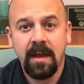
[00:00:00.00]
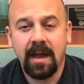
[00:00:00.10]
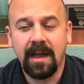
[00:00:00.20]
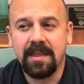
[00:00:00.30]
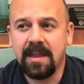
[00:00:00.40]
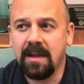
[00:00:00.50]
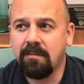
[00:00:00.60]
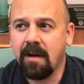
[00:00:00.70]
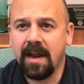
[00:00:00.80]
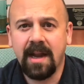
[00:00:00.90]
I think
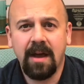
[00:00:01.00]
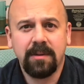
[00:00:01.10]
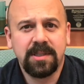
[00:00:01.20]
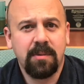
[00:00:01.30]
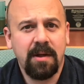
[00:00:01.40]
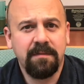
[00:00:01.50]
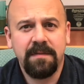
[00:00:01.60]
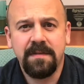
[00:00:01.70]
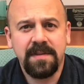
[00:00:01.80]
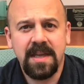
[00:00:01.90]
right now it's around
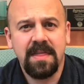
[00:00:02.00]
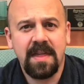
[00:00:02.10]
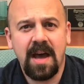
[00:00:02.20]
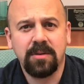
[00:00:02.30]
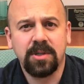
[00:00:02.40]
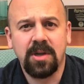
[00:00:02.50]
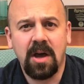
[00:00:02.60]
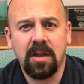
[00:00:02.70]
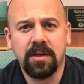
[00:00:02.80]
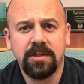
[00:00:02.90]

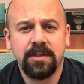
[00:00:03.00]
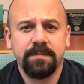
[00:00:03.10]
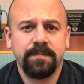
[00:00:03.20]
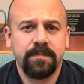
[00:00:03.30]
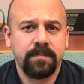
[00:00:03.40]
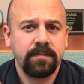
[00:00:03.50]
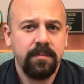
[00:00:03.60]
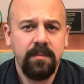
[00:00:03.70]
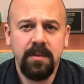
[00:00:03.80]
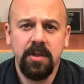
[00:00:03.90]
$15,000.
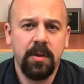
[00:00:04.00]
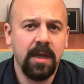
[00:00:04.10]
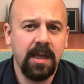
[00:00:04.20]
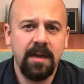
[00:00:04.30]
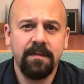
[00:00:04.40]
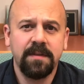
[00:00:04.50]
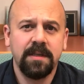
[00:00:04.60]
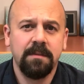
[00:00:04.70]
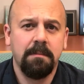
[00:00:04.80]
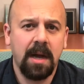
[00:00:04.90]
You can gift
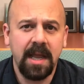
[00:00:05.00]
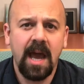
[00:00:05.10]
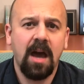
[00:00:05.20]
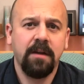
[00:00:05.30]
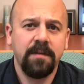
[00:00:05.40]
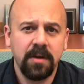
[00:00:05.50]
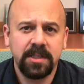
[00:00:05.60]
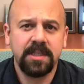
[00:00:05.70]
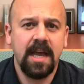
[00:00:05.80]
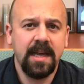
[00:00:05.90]
money out of your
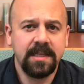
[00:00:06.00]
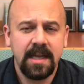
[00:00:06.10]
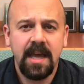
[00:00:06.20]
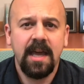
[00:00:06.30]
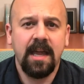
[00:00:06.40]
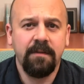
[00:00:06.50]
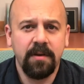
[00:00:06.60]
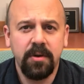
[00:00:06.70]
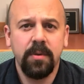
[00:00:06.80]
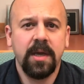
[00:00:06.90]
estate, and if
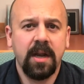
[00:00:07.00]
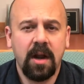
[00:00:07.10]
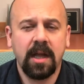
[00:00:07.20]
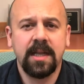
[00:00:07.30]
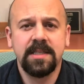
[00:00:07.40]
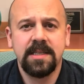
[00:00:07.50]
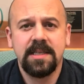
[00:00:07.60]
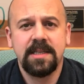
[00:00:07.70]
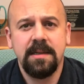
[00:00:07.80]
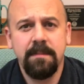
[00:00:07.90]
you're doing it on a
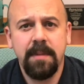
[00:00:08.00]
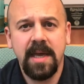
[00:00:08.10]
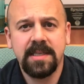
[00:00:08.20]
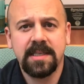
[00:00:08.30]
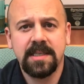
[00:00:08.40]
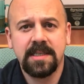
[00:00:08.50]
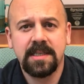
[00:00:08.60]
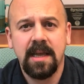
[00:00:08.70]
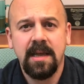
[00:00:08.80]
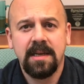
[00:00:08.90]
consistent
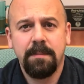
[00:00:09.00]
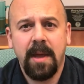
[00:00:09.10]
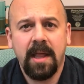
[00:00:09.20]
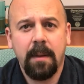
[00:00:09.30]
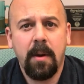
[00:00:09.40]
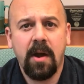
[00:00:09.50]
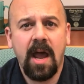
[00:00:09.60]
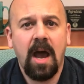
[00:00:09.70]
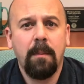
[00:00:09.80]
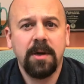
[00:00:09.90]
basis, depending upon
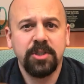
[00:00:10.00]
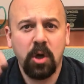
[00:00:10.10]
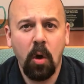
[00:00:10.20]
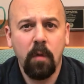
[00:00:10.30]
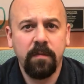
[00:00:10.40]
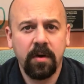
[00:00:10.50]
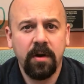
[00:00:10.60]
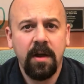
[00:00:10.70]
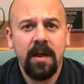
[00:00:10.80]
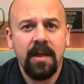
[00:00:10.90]
how much
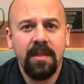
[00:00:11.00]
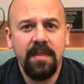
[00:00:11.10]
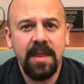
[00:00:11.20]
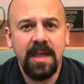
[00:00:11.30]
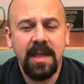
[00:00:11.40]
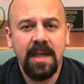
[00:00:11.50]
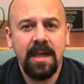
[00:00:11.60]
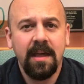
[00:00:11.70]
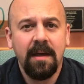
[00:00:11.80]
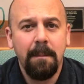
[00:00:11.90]
over
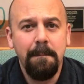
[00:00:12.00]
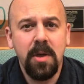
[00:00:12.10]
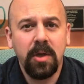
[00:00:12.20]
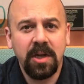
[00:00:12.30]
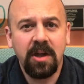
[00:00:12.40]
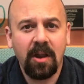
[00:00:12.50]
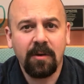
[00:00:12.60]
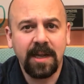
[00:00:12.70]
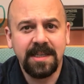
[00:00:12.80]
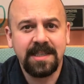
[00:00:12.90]
the $1 million
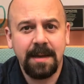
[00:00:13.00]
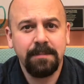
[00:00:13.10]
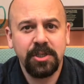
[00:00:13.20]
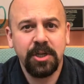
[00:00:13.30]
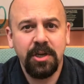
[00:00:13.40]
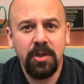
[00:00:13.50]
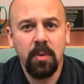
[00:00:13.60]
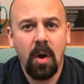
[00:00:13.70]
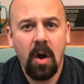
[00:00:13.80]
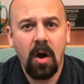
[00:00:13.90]
exemption
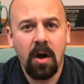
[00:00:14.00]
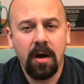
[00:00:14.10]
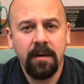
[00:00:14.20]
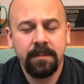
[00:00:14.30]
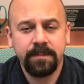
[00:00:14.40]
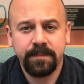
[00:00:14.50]
you are,